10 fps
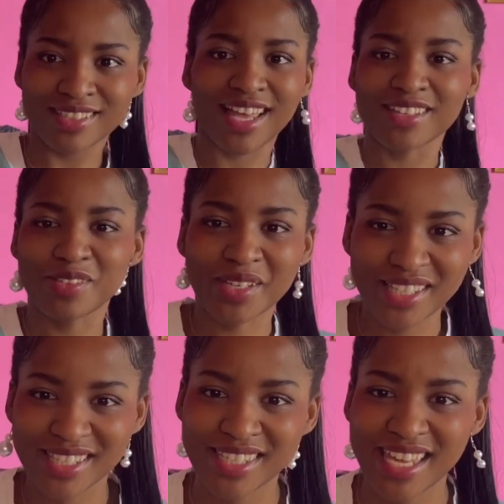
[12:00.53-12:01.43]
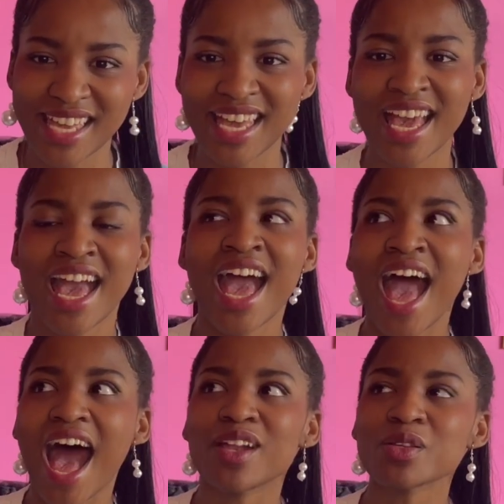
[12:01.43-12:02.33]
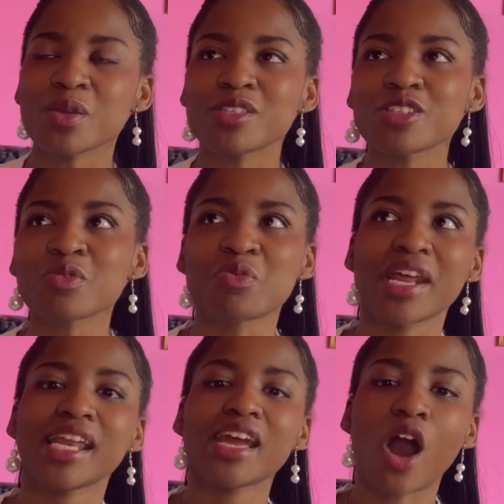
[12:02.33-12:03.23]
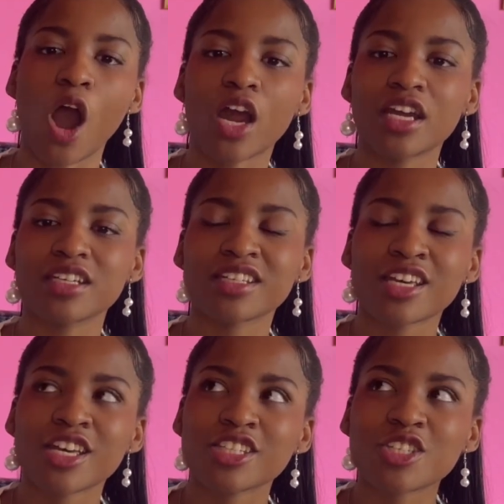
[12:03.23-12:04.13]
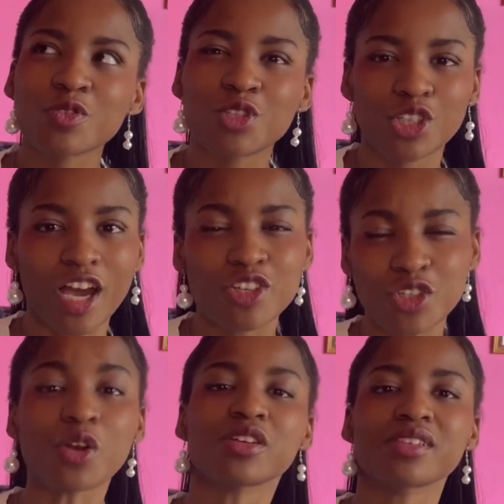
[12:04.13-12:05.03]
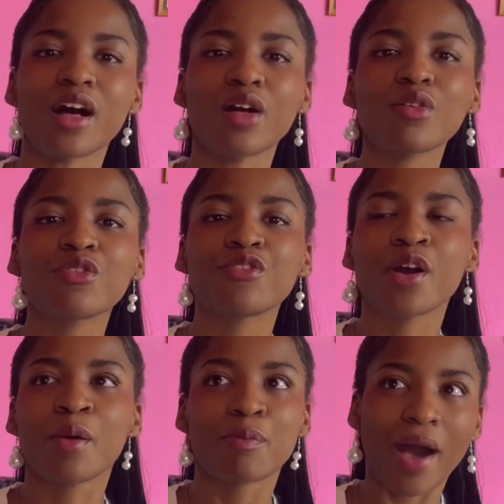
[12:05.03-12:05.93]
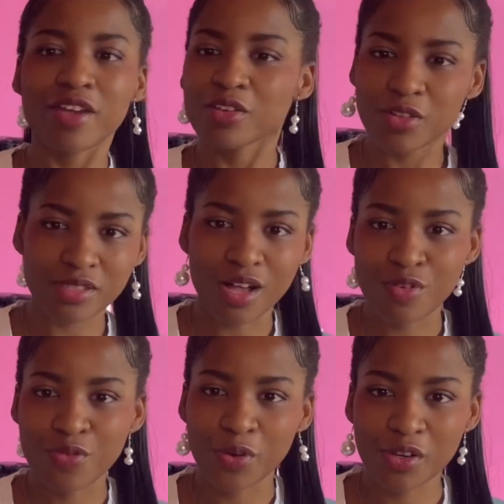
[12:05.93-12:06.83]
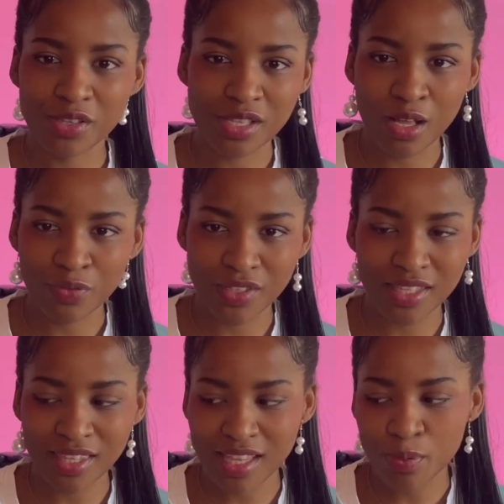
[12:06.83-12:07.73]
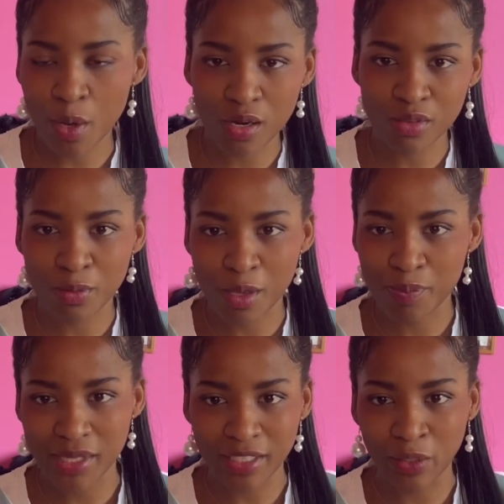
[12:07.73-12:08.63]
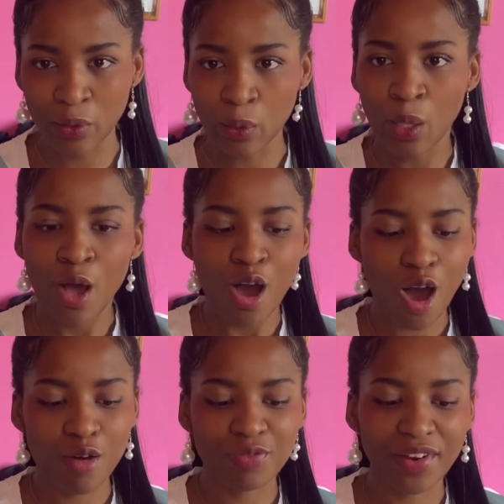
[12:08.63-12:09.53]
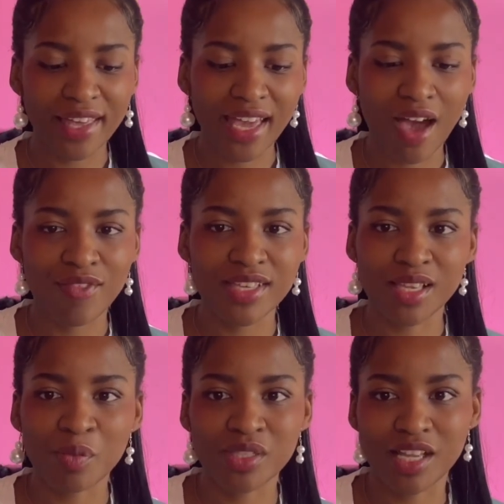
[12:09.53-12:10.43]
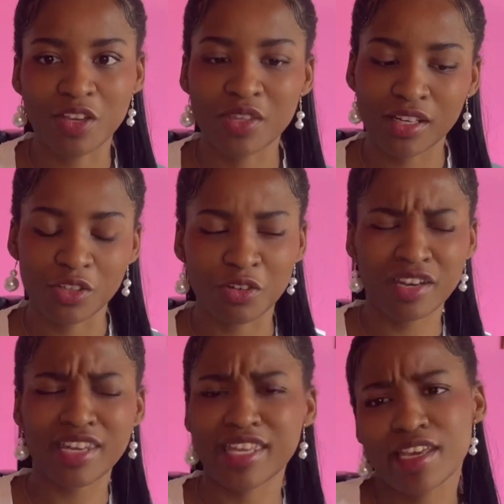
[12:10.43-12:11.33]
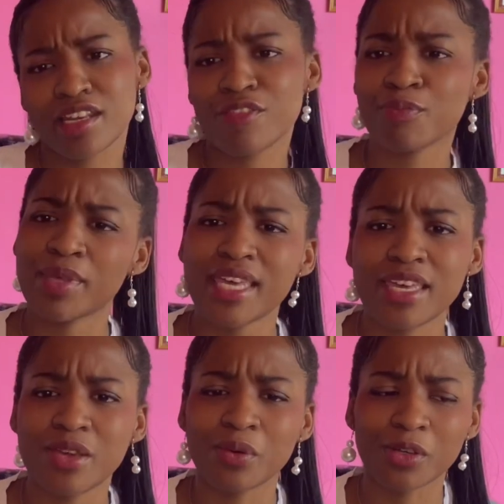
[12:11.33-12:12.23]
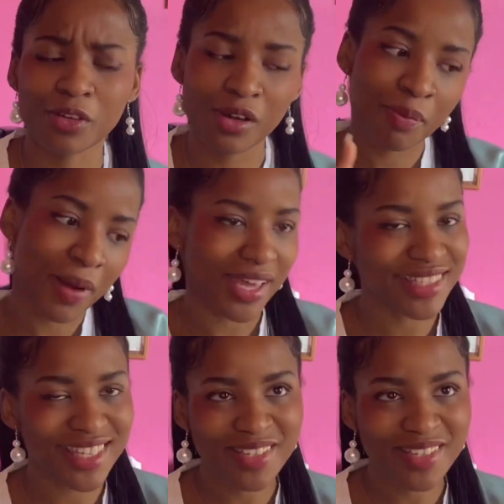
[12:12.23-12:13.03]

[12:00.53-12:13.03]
as you can see. And also it's just really hard to judge yourself by yourself for yourself. And I think that's part of the appeal of like having someone tell you that you're an ENFP or you're a Pisces